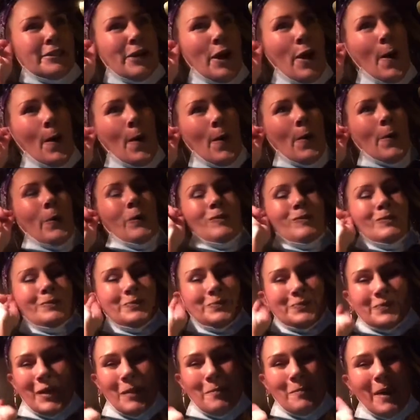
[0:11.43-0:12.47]
So
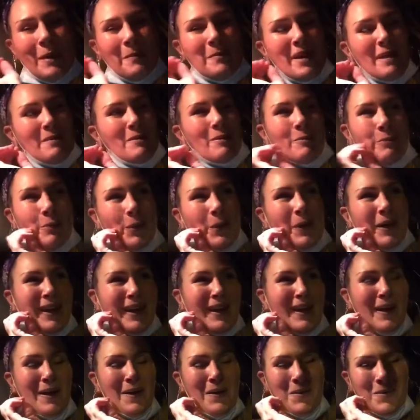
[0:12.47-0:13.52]
my baby boy
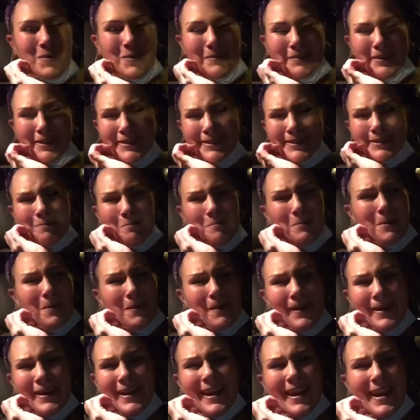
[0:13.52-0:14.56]
got home this
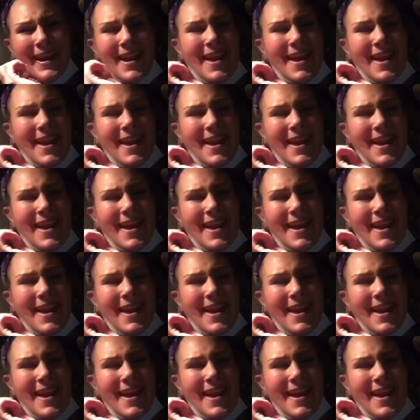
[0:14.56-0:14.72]
morning.